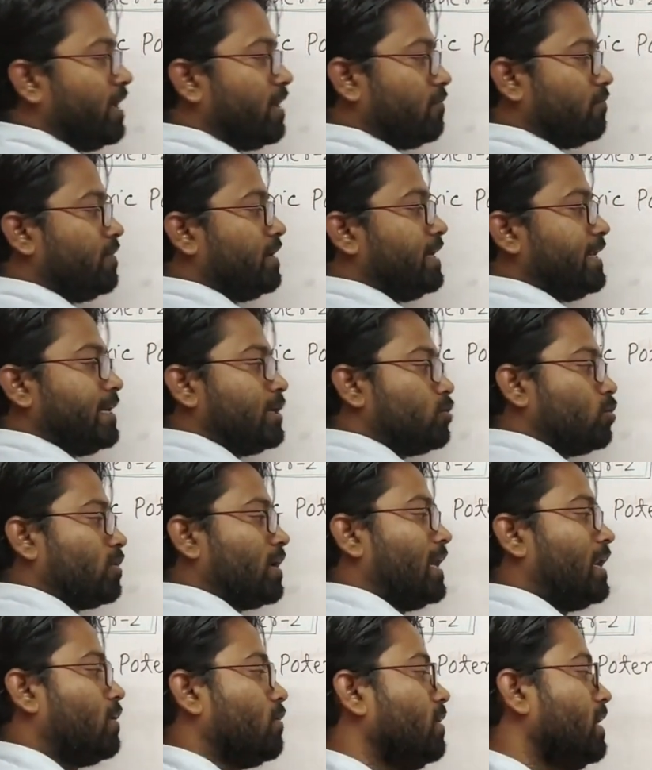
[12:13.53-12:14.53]
where we need
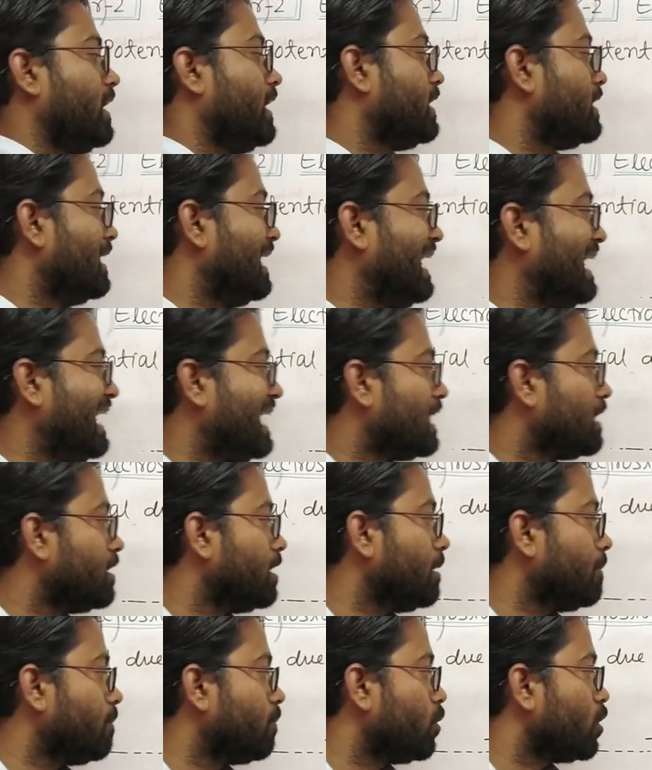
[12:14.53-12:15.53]
to calculate
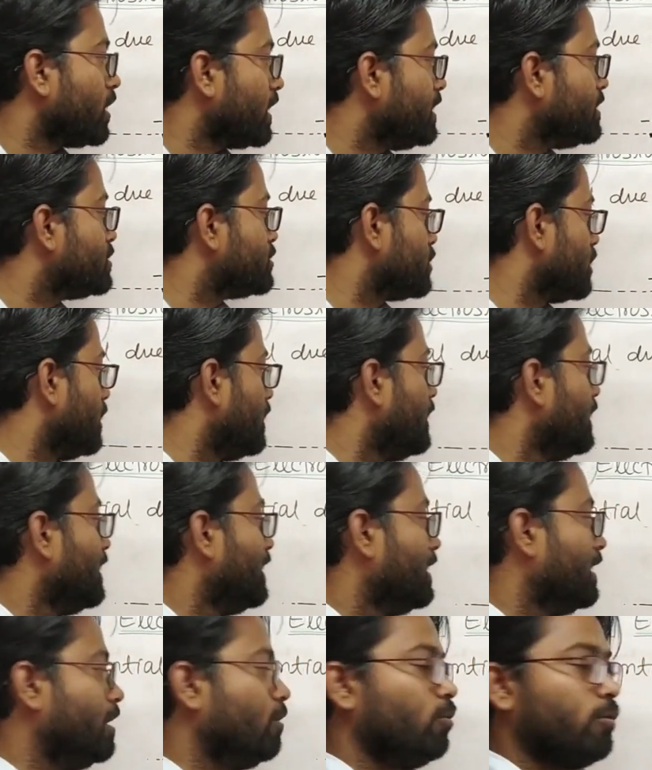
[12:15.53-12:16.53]
electric potential
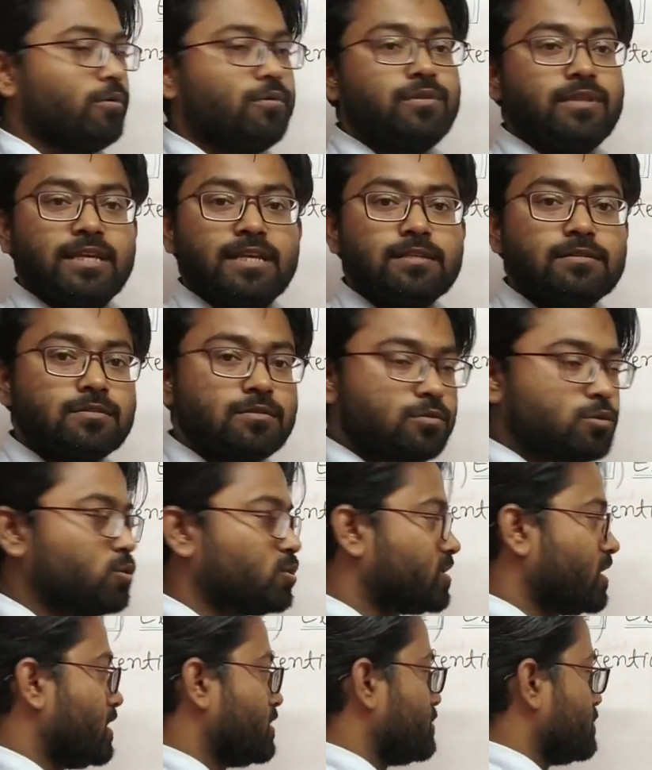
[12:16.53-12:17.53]
due to these
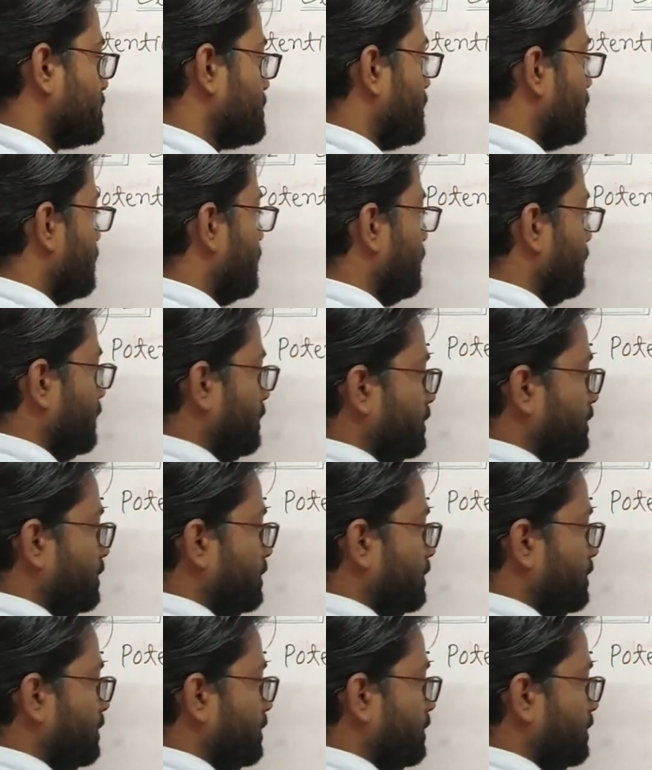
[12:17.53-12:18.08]
two charges.